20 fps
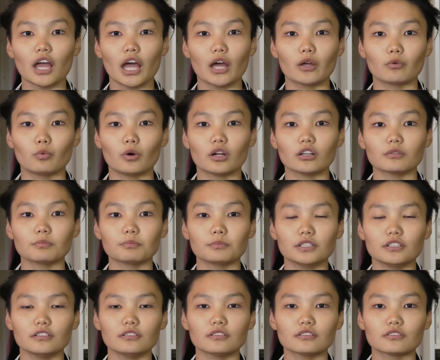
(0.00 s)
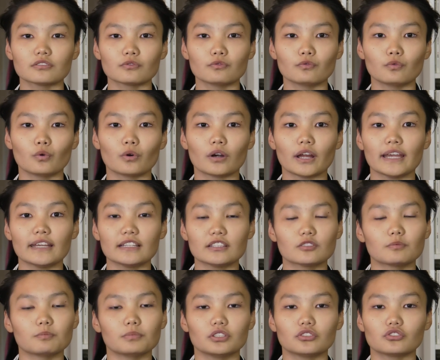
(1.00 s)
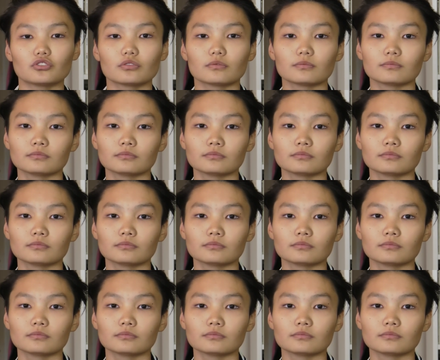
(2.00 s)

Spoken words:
and what it means for hate speech.